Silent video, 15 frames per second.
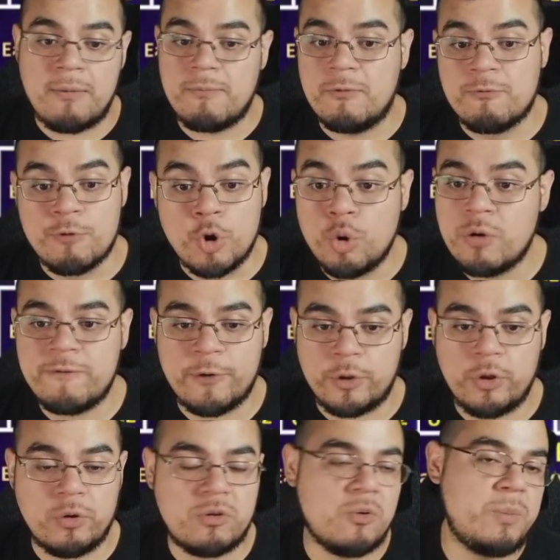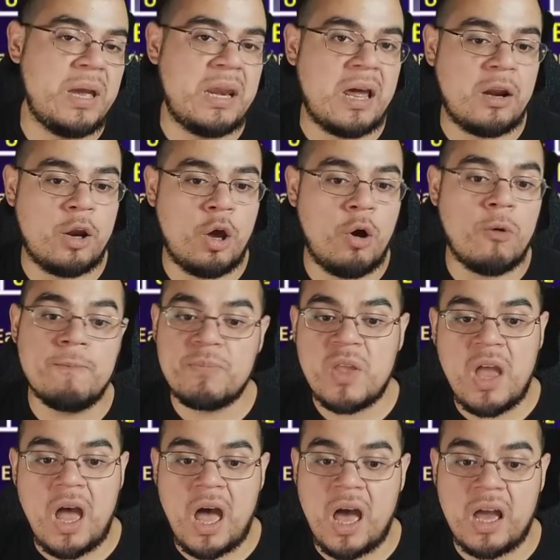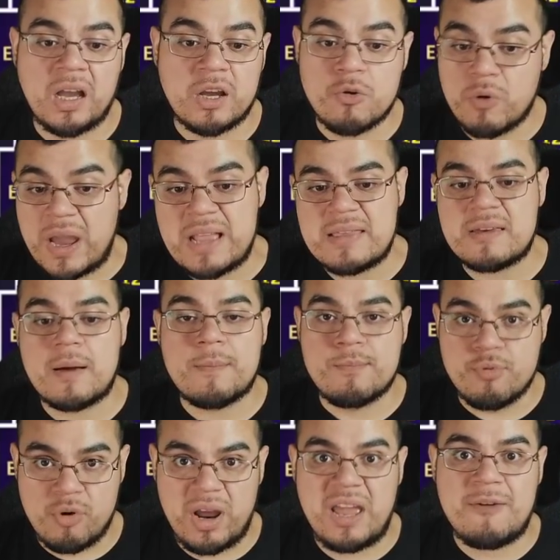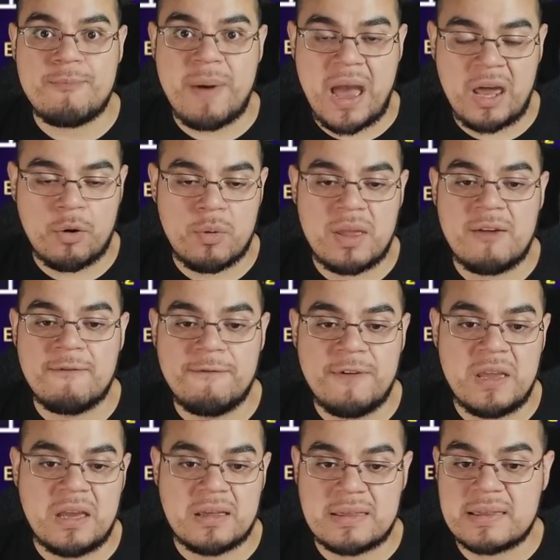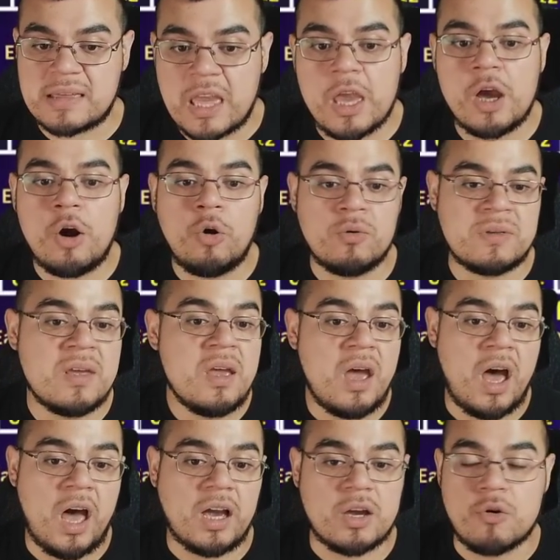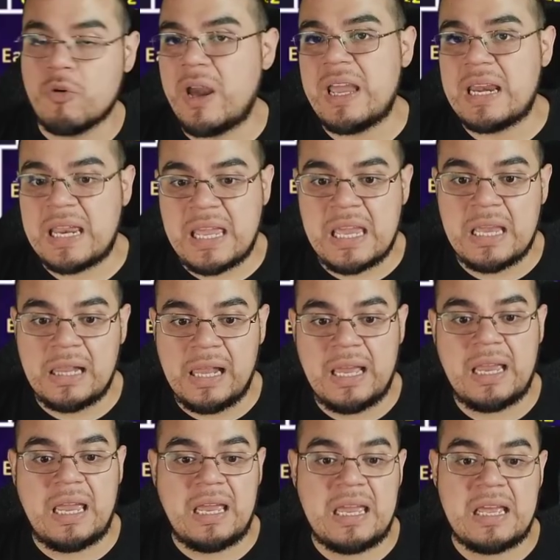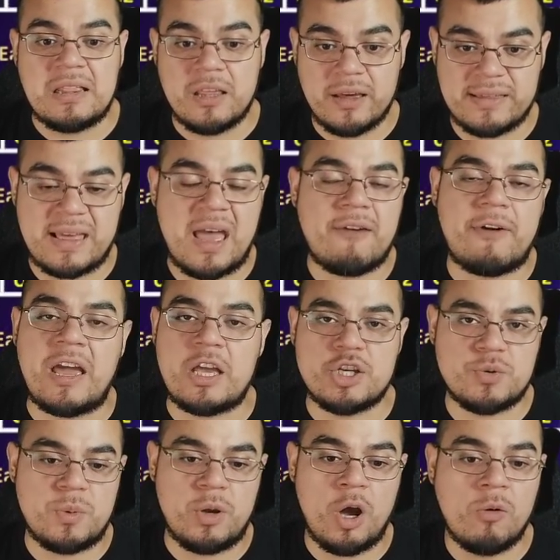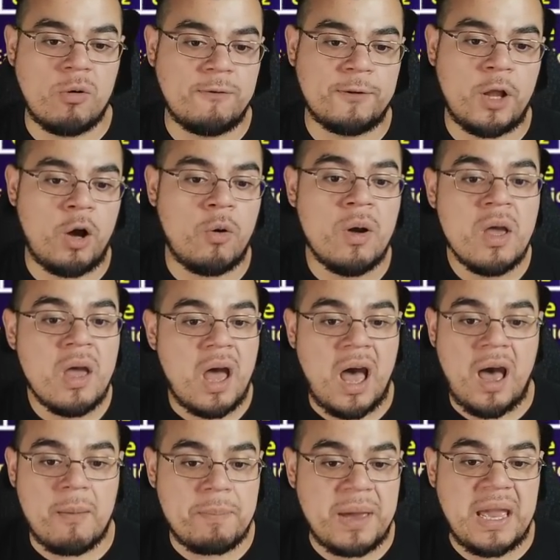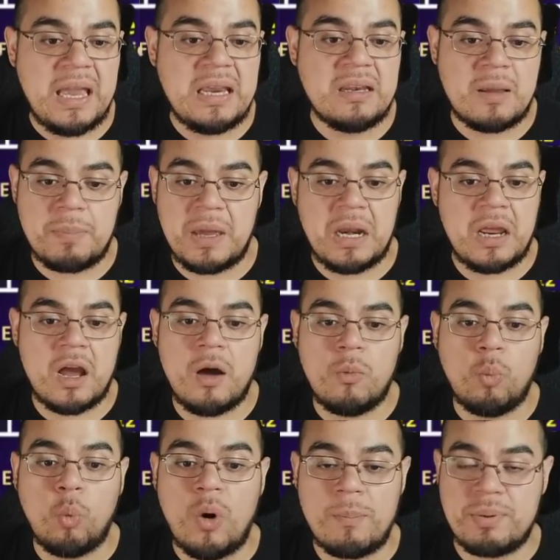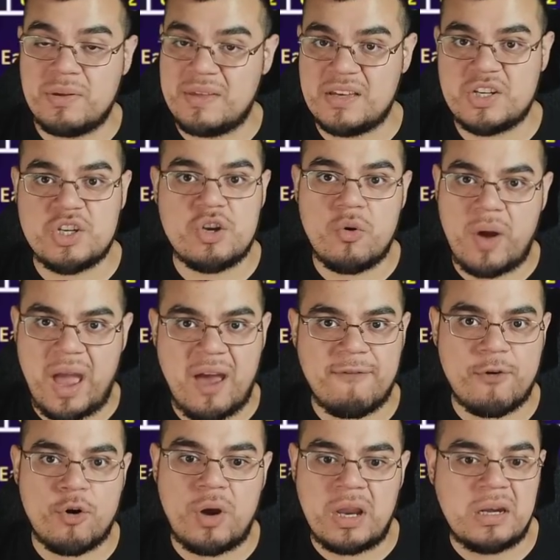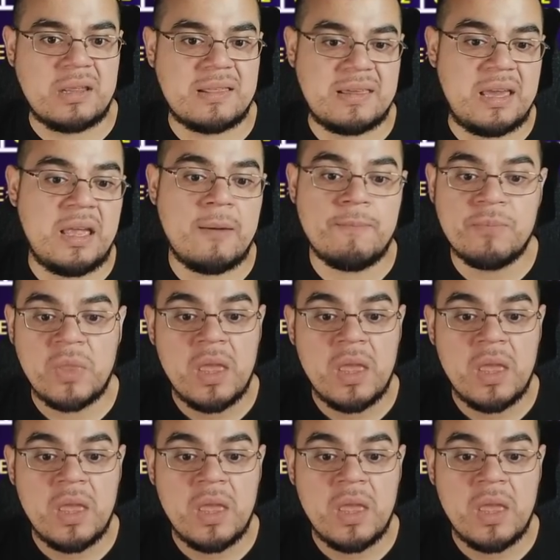Rude, for those who may not know, great Brave Battery via skills, great healing. He does have HP overflow. Pain, depending on what position you have her in the team,